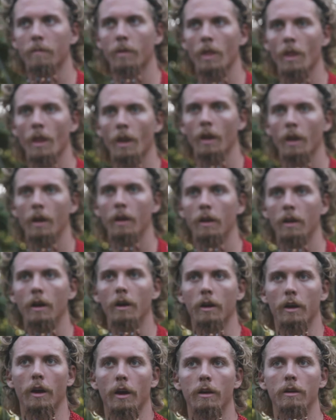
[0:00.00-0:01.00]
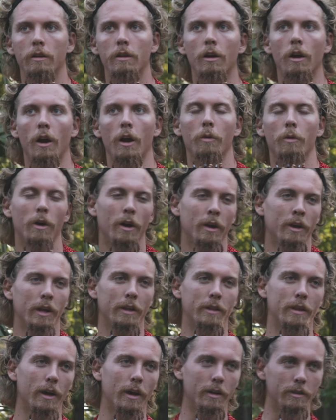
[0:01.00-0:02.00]
then there's both. Okay, all right, well I can
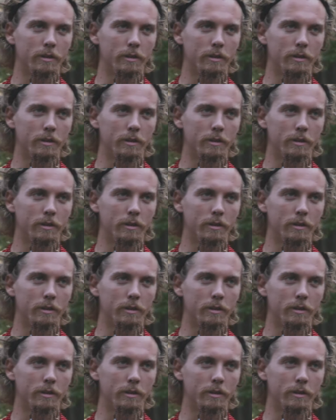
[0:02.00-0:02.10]
get that